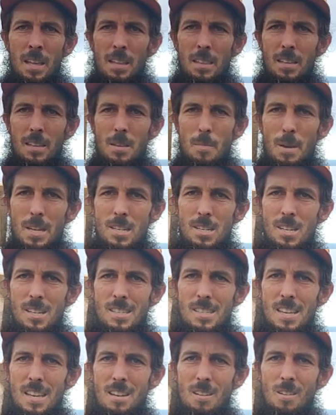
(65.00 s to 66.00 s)
The
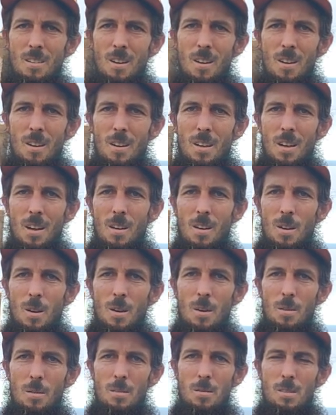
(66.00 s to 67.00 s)
dimensions here
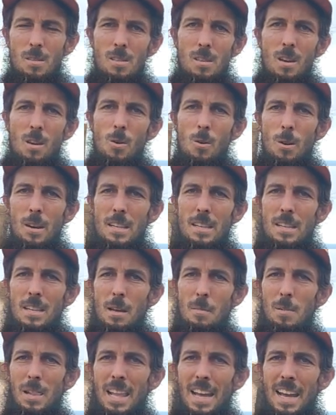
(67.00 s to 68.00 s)
are according to
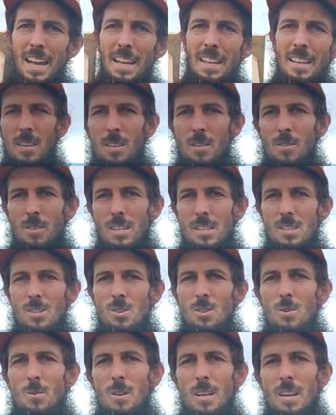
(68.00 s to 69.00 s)
the plan, you know, that's
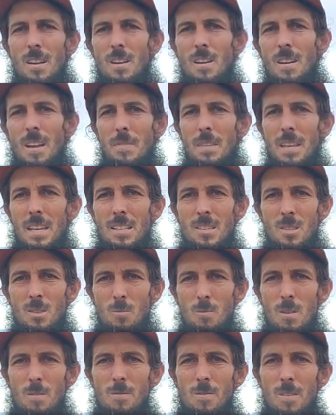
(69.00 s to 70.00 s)
showed here. It's
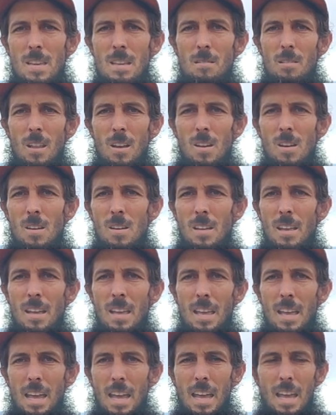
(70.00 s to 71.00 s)
3 feet long
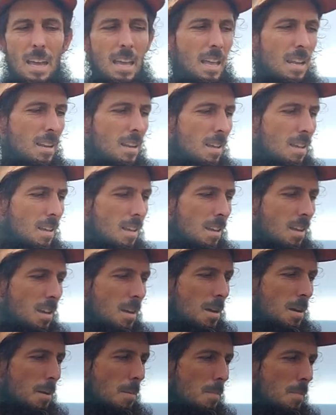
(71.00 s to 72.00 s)
and
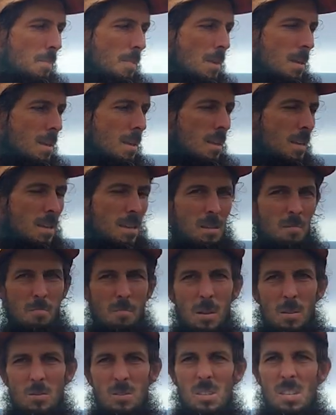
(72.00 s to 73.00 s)

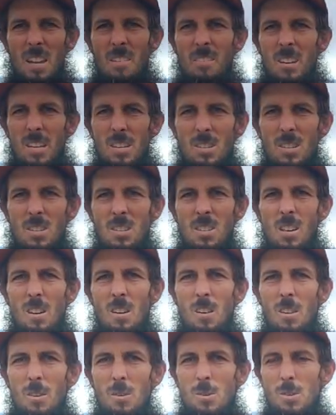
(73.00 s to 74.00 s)
about 7 inches
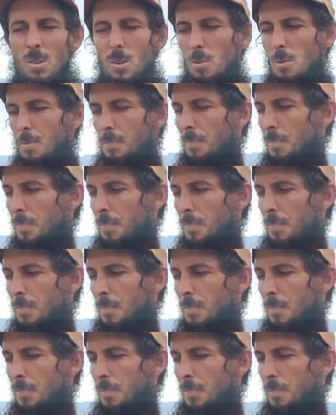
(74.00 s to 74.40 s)
tall or so.